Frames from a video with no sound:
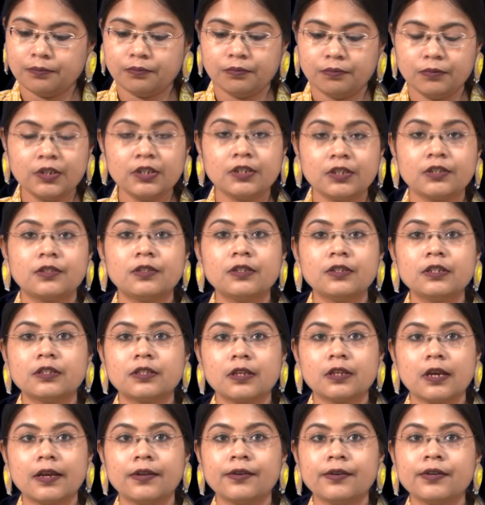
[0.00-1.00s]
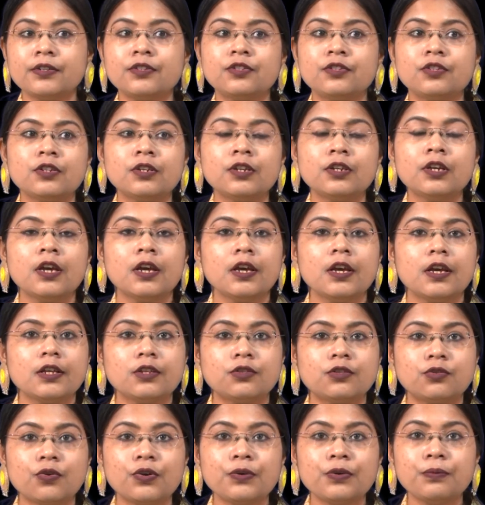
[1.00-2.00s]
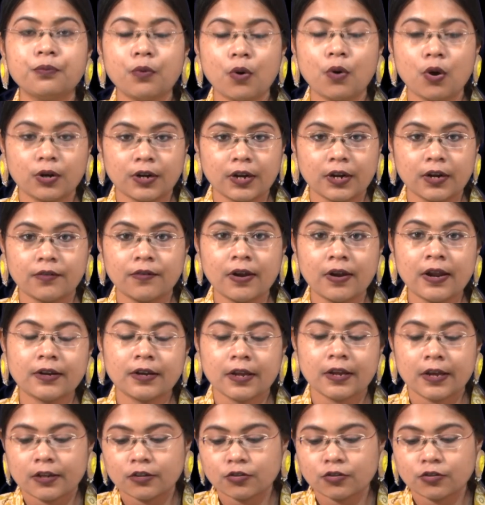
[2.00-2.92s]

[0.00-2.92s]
this energy is so important, right.